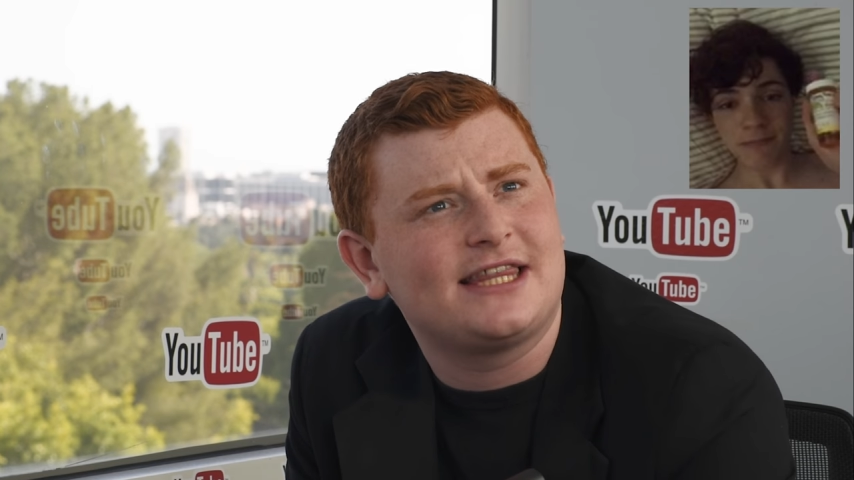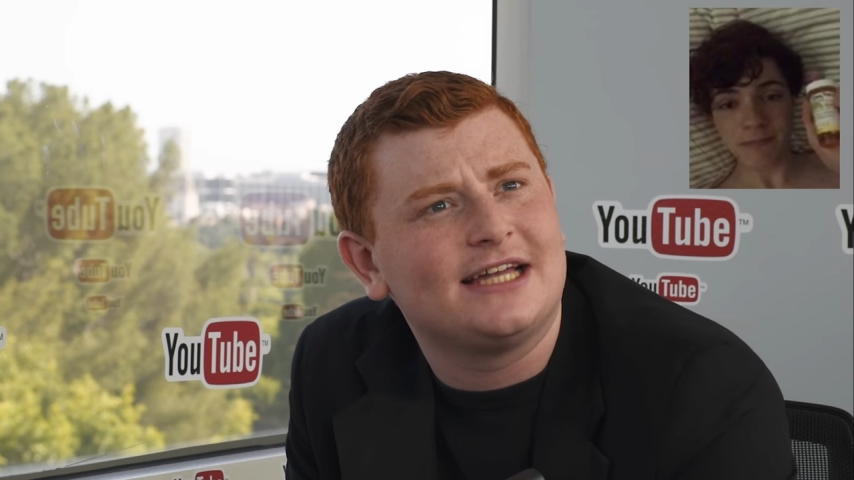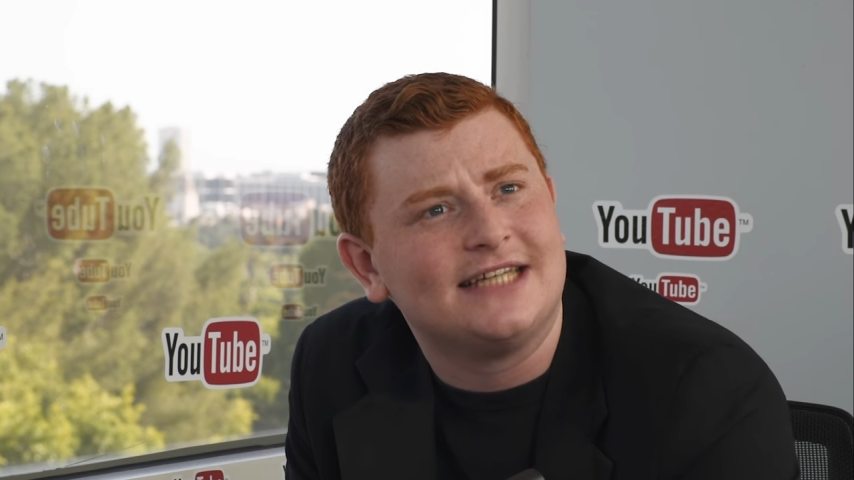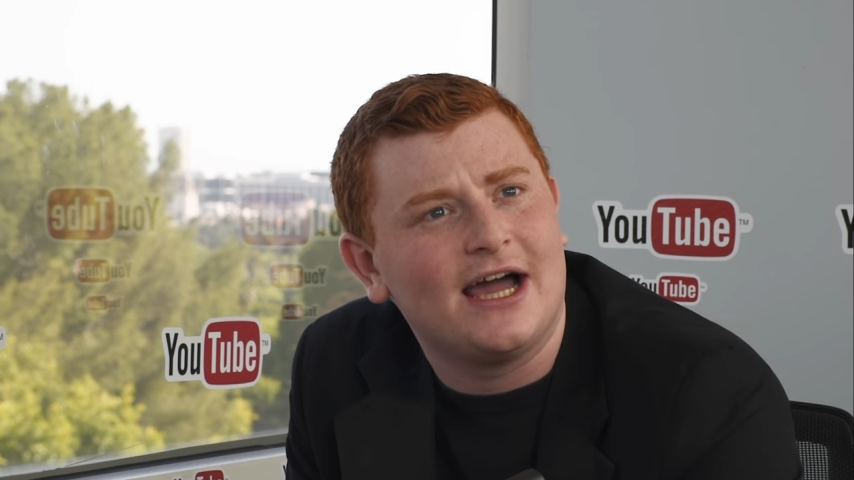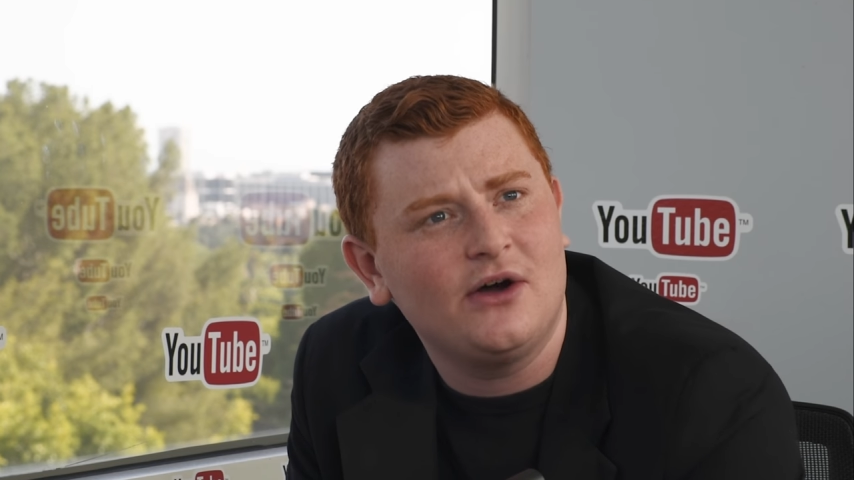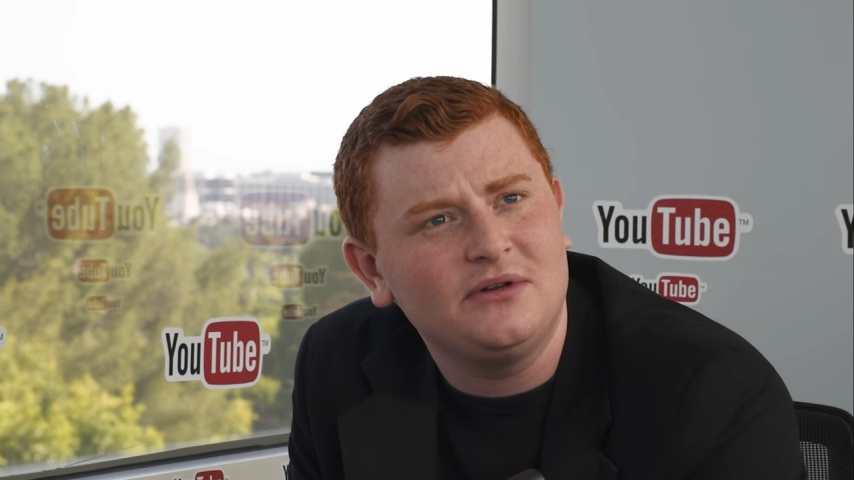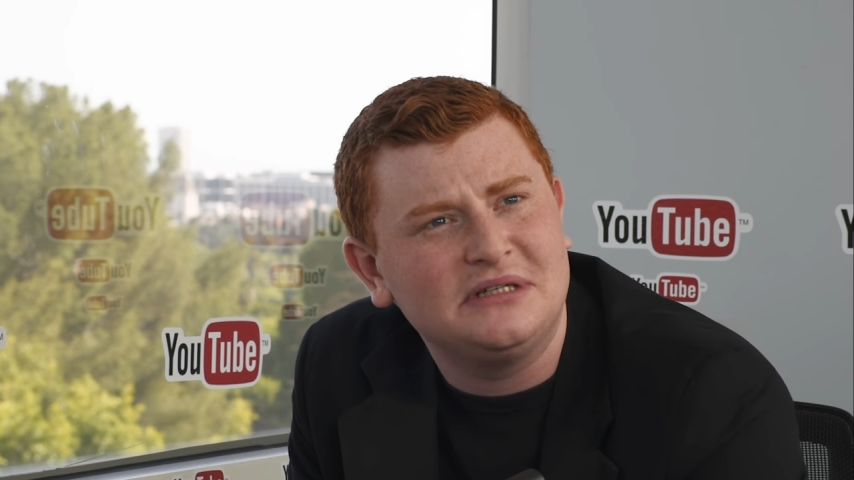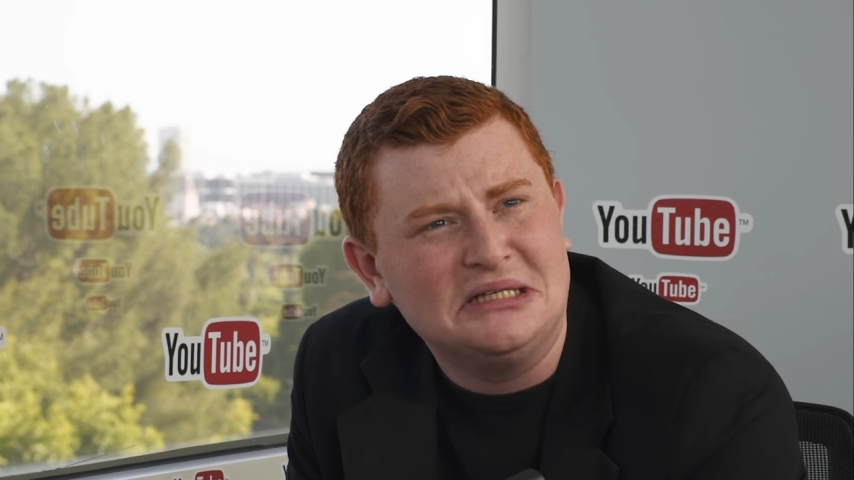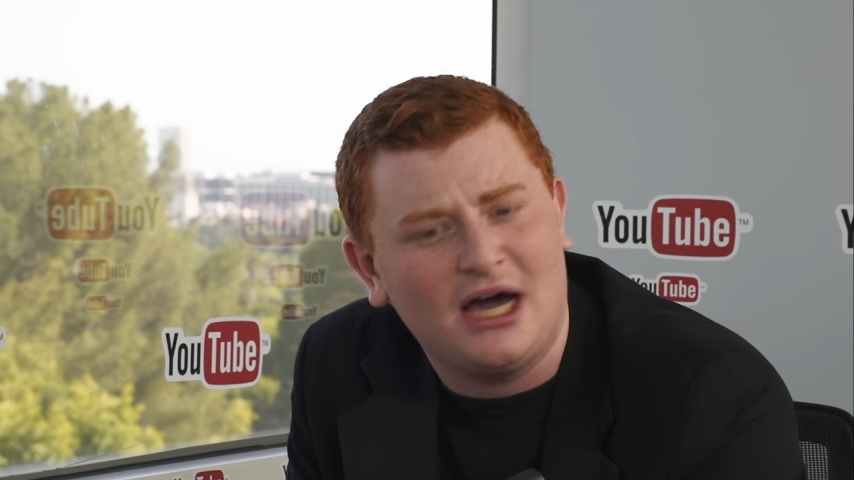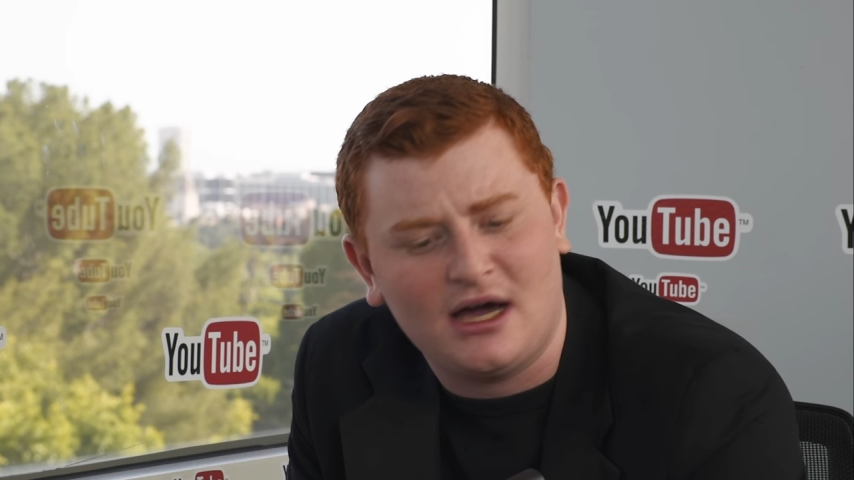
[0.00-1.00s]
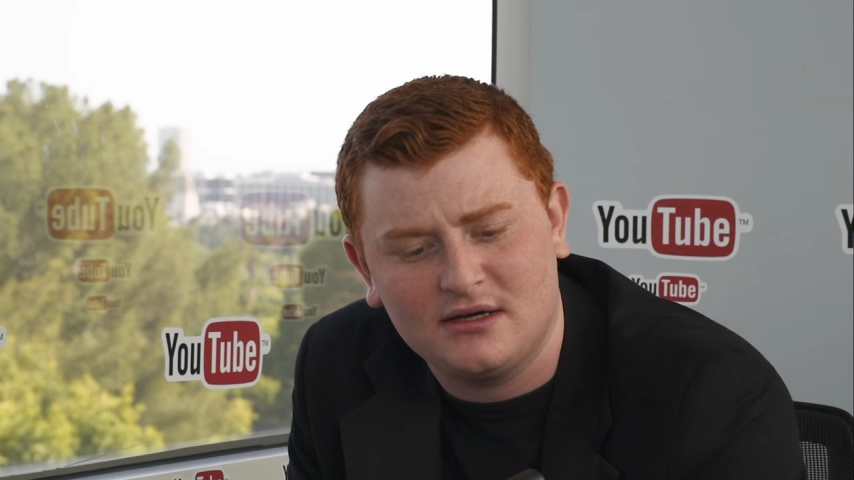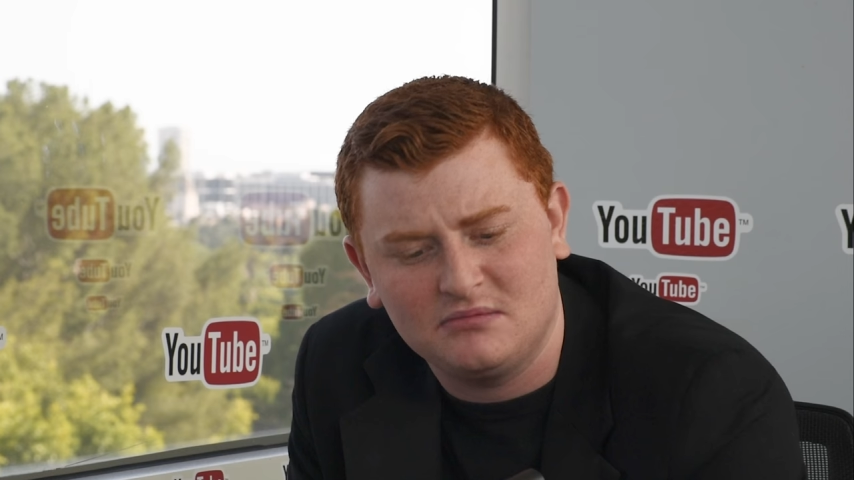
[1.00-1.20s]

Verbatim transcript: that down! Yuck!